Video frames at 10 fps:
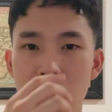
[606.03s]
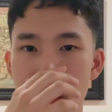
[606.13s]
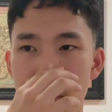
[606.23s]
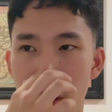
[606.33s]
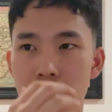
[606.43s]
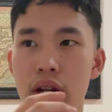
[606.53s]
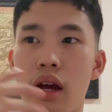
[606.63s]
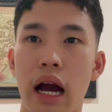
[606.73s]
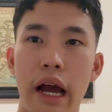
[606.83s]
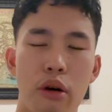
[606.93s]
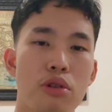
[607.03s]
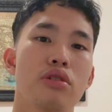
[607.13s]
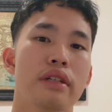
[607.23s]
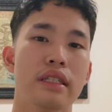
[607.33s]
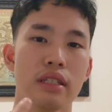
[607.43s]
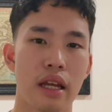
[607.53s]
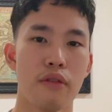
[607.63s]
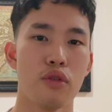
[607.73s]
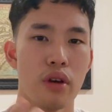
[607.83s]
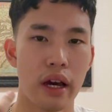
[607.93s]
But I also need to give
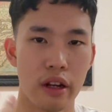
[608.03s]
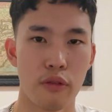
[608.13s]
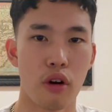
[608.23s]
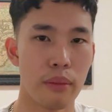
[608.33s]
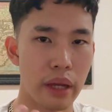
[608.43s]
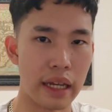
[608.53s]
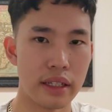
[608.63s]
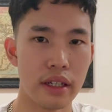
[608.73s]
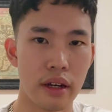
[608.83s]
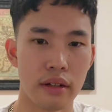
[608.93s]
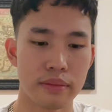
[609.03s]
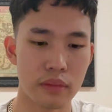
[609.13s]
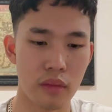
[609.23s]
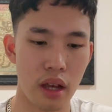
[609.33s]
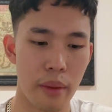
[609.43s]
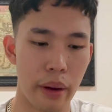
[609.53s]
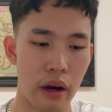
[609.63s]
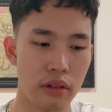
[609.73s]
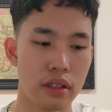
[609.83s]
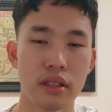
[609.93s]
you an informed idea
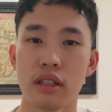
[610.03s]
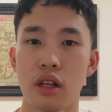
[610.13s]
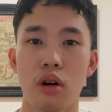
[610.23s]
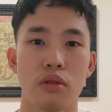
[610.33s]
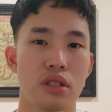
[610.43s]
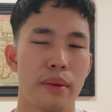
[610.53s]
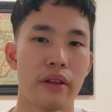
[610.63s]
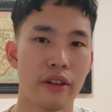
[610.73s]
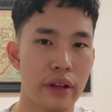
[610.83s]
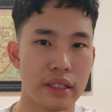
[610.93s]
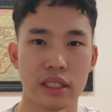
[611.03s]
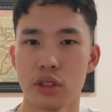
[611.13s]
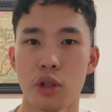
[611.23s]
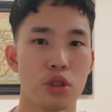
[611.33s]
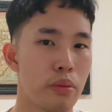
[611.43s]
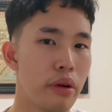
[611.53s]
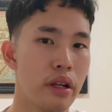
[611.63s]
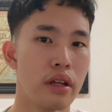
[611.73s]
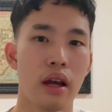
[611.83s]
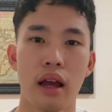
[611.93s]
about the lows, about the things that's not so pretty,